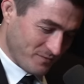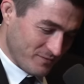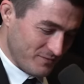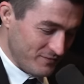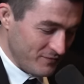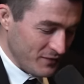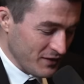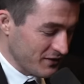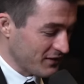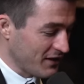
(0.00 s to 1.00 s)
remarkable
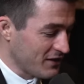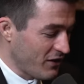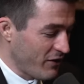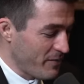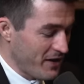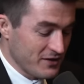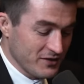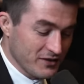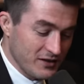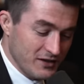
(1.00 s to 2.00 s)
guy. That's how I imagine
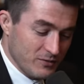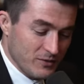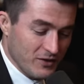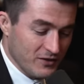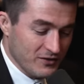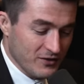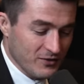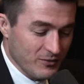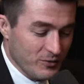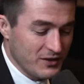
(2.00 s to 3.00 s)
Clint Eastwood
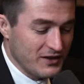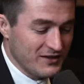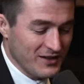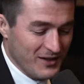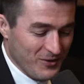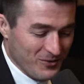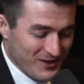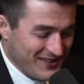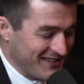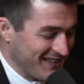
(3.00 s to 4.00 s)
also
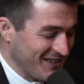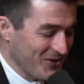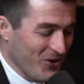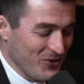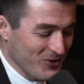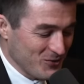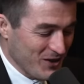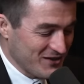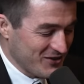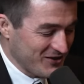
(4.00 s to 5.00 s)
in all those
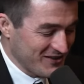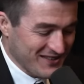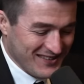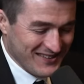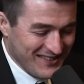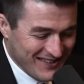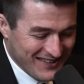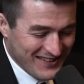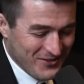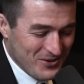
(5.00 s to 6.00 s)
Westerns.
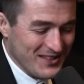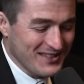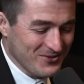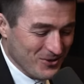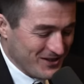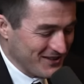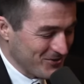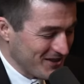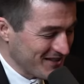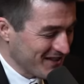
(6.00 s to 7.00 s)
When he's
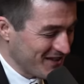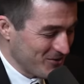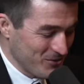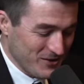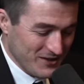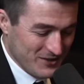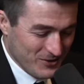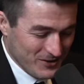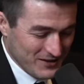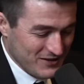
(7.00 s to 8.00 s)
not doing what he's
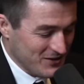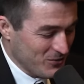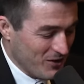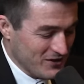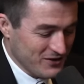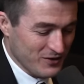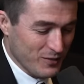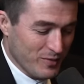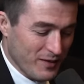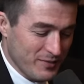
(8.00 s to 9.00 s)
doing, he's just watching
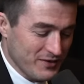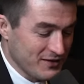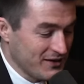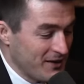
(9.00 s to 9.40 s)
soap operas.